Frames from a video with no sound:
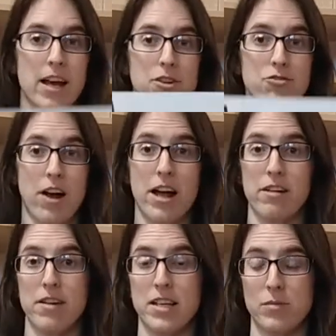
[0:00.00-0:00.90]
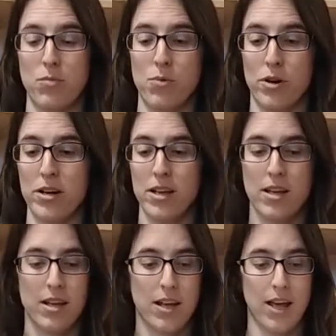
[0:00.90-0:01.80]
a dry erase board,
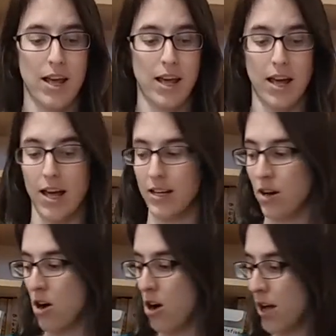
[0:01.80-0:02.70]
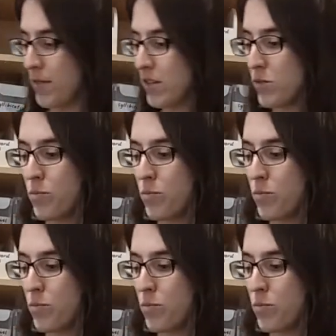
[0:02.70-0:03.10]
and on this